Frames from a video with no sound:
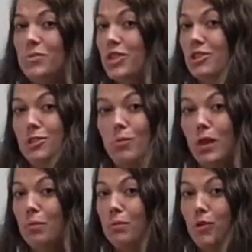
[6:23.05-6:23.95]
just as
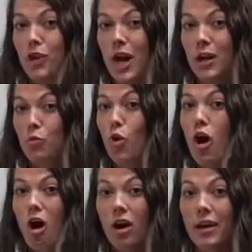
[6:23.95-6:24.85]
many people got it
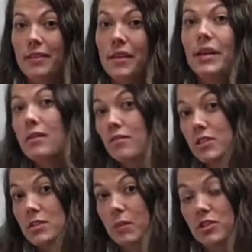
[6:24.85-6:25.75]
wrong at the end of the
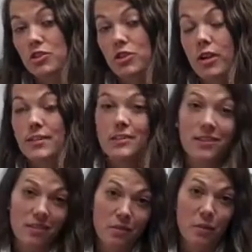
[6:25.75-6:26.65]
semester as
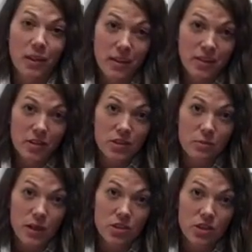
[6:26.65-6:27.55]
did at the beginning of the
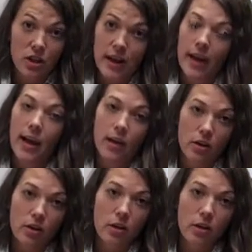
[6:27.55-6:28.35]
semester, and I had a